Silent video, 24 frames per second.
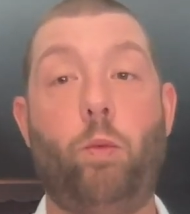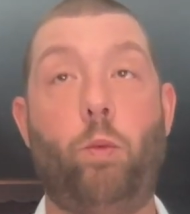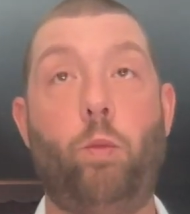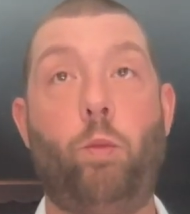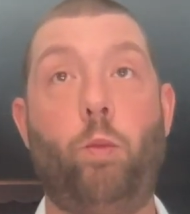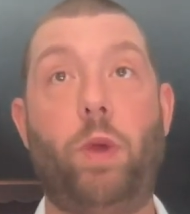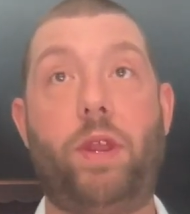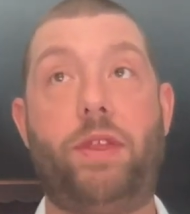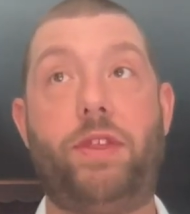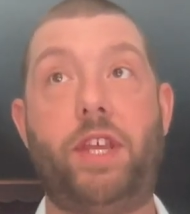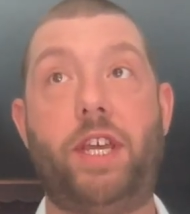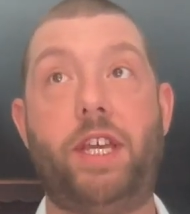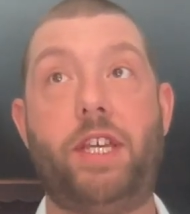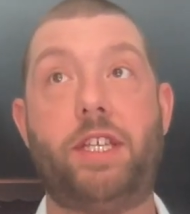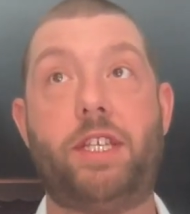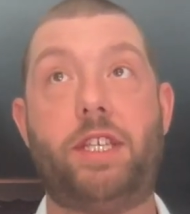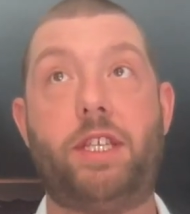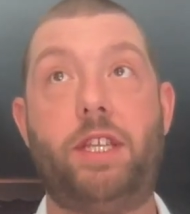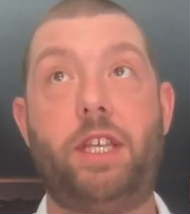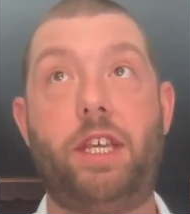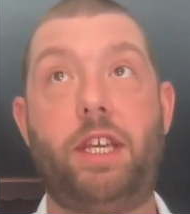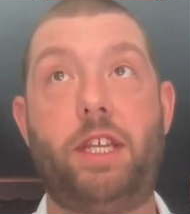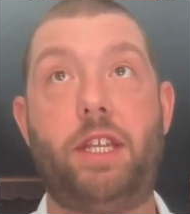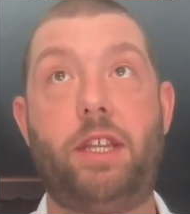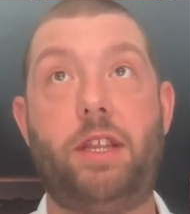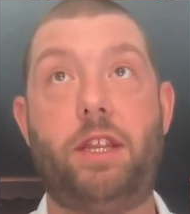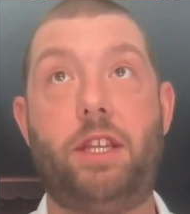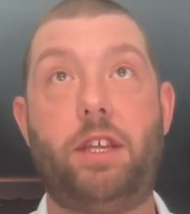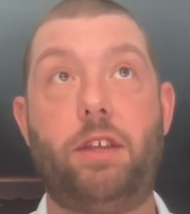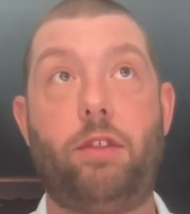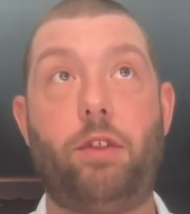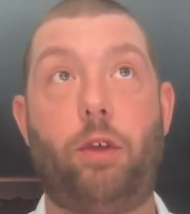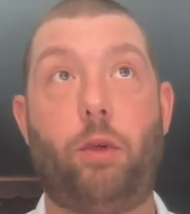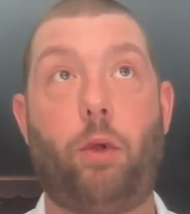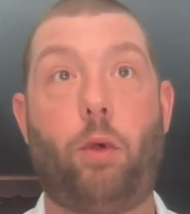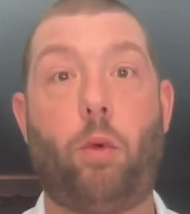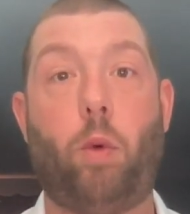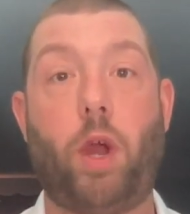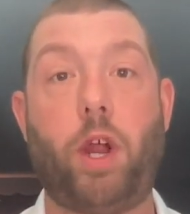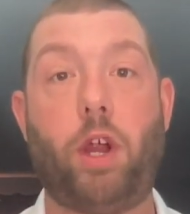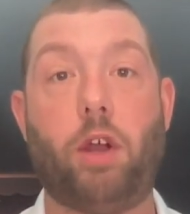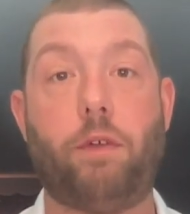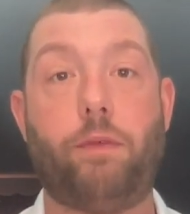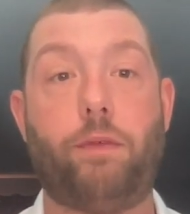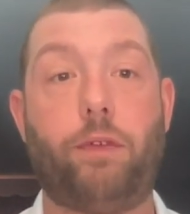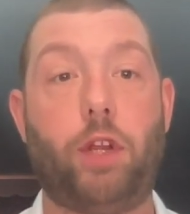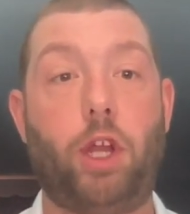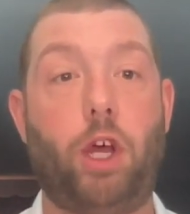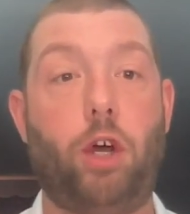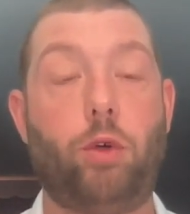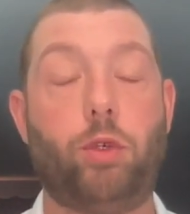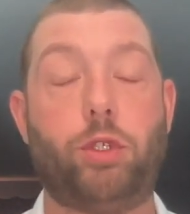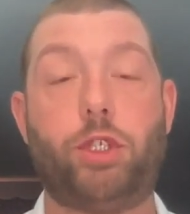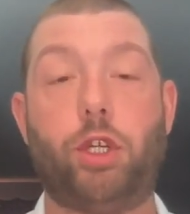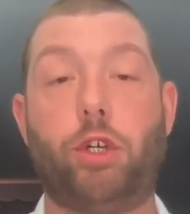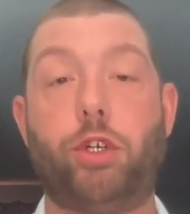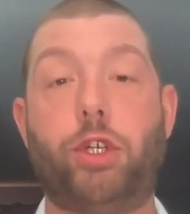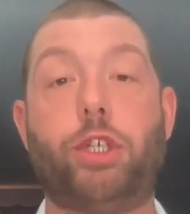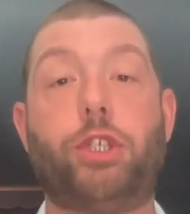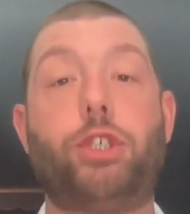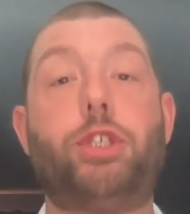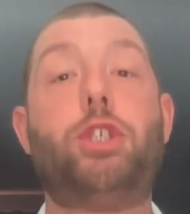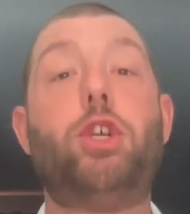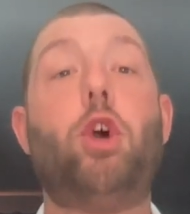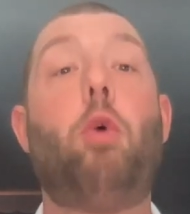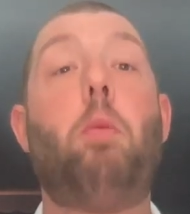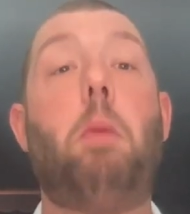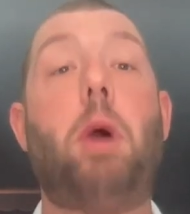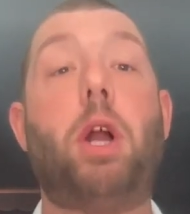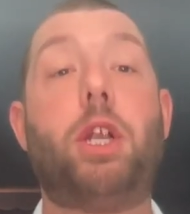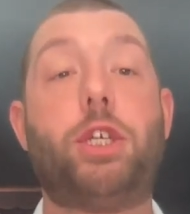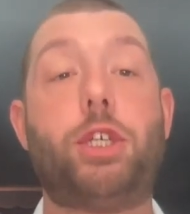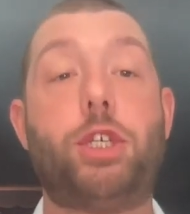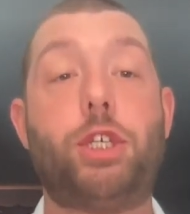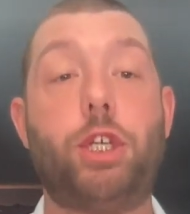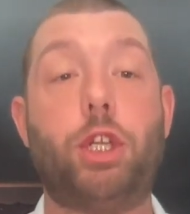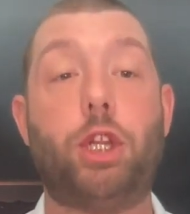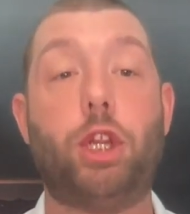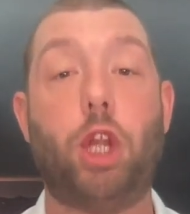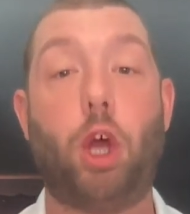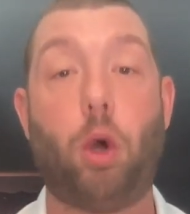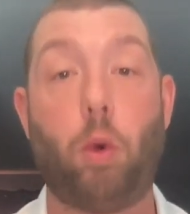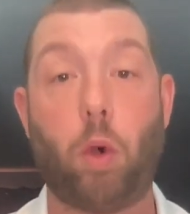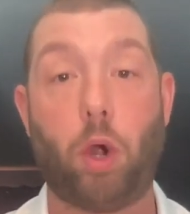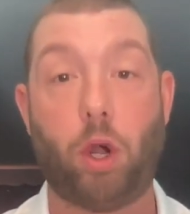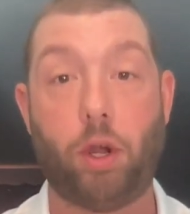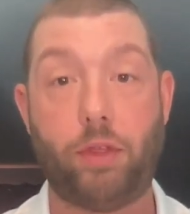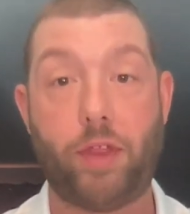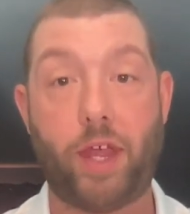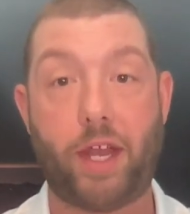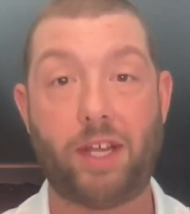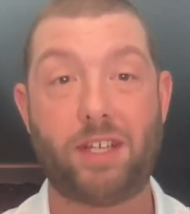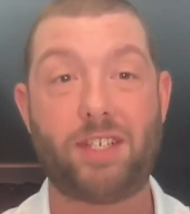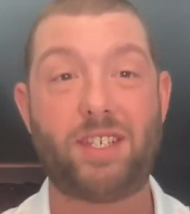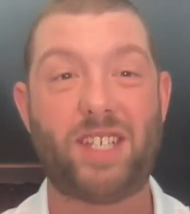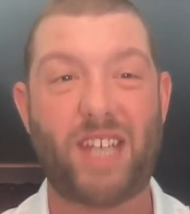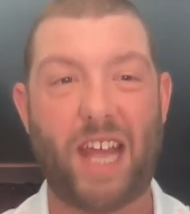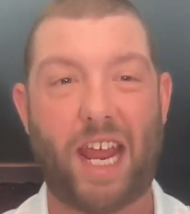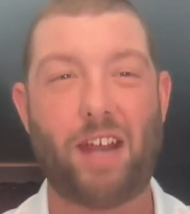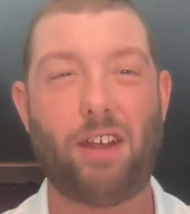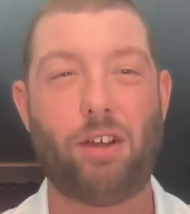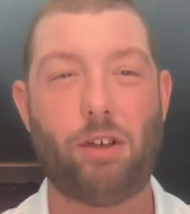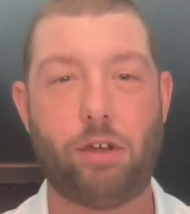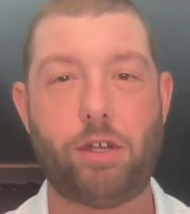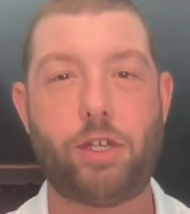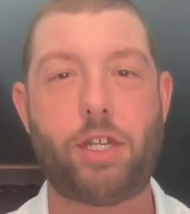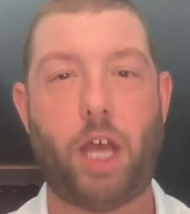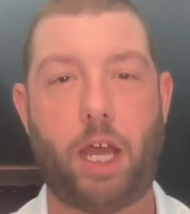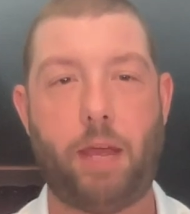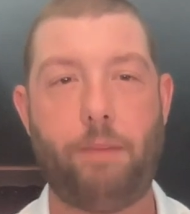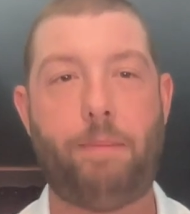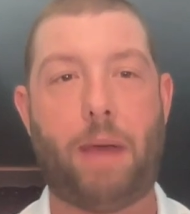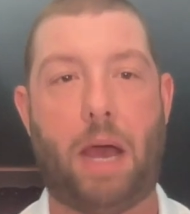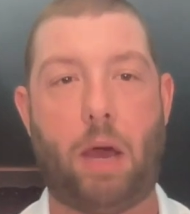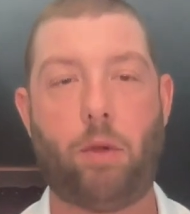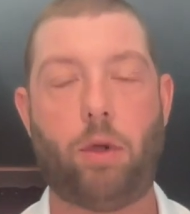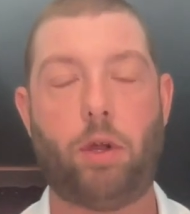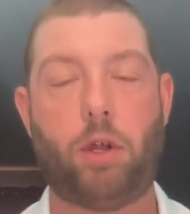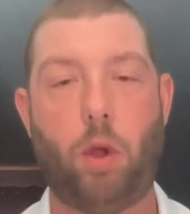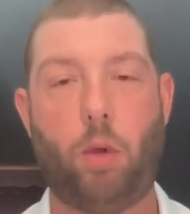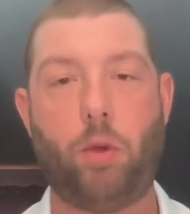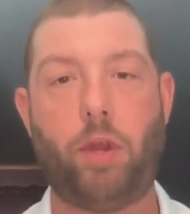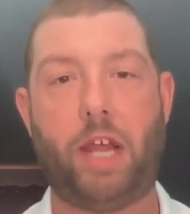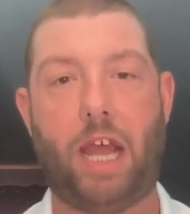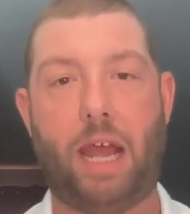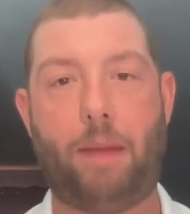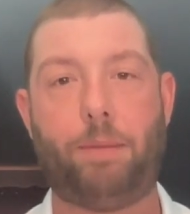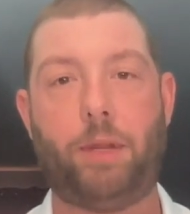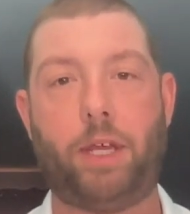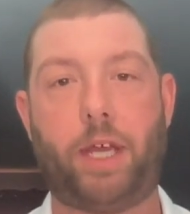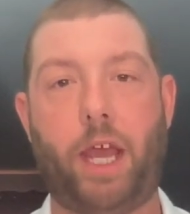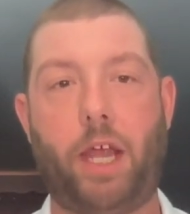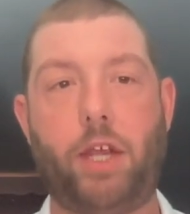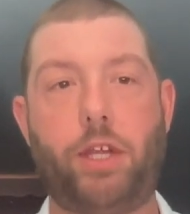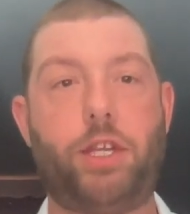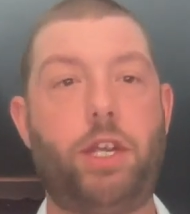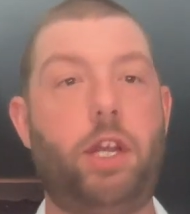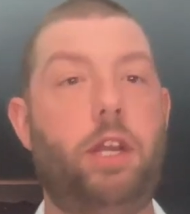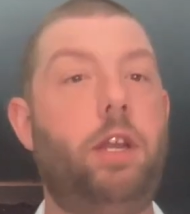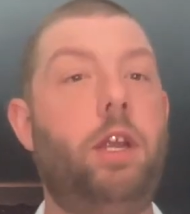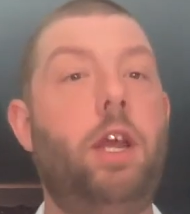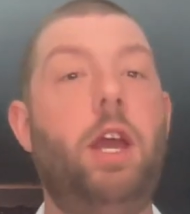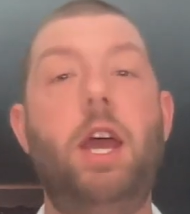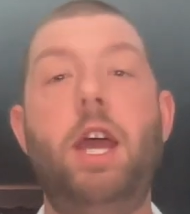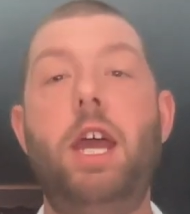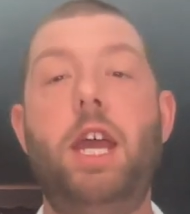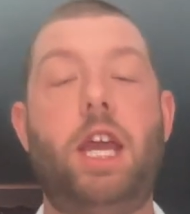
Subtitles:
with these, the required flows are just so much lower than a standard type powder coating application.